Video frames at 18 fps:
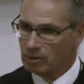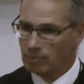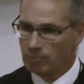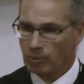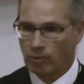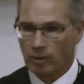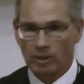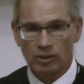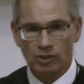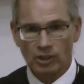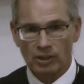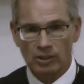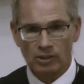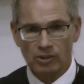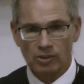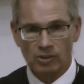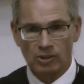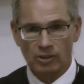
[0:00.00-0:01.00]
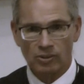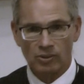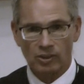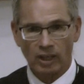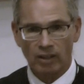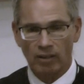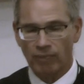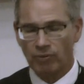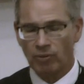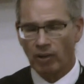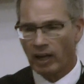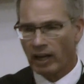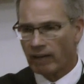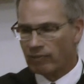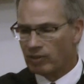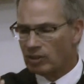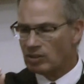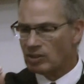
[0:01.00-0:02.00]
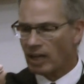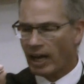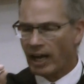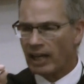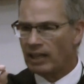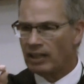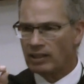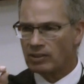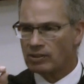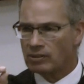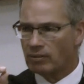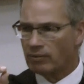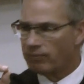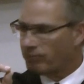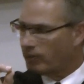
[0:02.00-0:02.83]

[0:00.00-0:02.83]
But what did Jesus just say? If you have the tiniest of